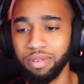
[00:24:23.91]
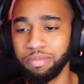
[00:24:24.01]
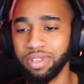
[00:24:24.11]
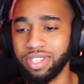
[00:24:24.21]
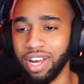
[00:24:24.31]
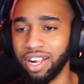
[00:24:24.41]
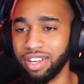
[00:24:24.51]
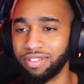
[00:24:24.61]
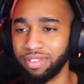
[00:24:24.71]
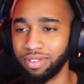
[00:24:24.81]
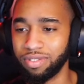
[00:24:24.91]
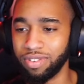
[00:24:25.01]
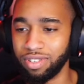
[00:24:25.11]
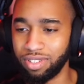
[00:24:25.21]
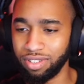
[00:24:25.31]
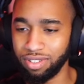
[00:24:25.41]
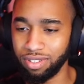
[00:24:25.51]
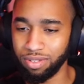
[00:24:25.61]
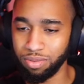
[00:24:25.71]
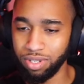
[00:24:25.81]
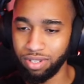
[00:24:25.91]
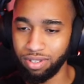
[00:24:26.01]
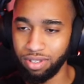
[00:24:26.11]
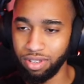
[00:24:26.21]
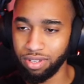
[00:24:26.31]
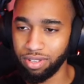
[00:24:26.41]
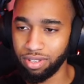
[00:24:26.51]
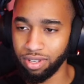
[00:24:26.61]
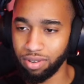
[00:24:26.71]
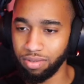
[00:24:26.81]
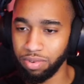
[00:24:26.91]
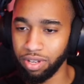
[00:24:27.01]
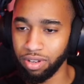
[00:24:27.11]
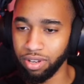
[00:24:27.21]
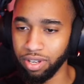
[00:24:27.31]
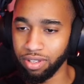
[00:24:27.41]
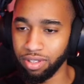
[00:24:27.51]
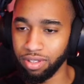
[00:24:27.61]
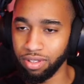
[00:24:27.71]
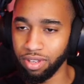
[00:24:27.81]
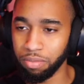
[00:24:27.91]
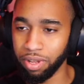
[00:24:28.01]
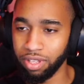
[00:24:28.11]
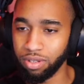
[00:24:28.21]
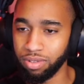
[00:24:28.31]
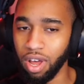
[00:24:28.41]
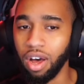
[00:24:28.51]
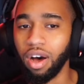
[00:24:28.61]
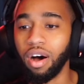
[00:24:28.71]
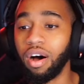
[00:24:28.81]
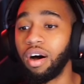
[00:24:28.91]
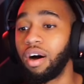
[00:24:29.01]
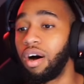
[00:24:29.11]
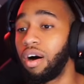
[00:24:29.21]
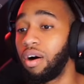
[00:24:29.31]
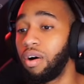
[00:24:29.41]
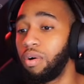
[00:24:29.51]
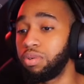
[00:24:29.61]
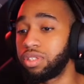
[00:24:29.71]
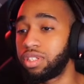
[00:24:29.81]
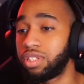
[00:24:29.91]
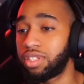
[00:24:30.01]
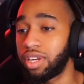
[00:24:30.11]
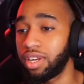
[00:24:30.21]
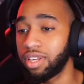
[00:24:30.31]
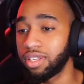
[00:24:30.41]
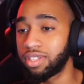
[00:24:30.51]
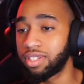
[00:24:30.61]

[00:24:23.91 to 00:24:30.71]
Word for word: Metallic Rogue versus what is this? I don't wait, oh yeah. Never mind. This was Oh shit.